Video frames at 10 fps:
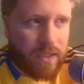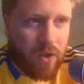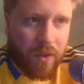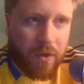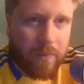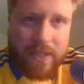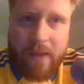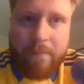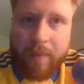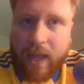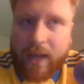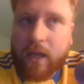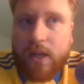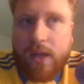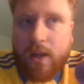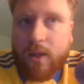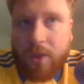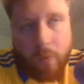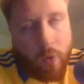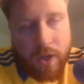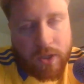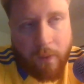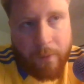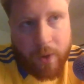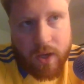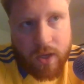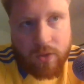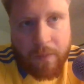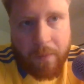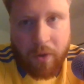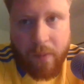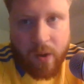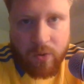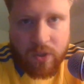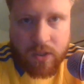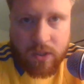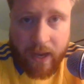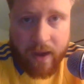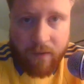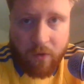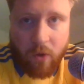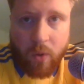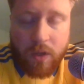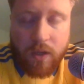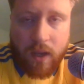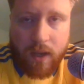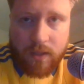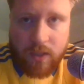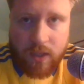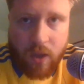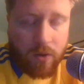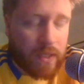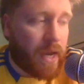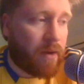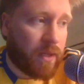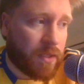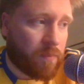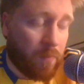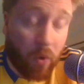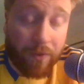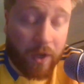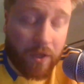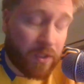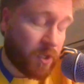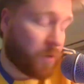he's not the number 10, but like the one that's probably going to use the ball the most to get it forward into those areas, more than the other two.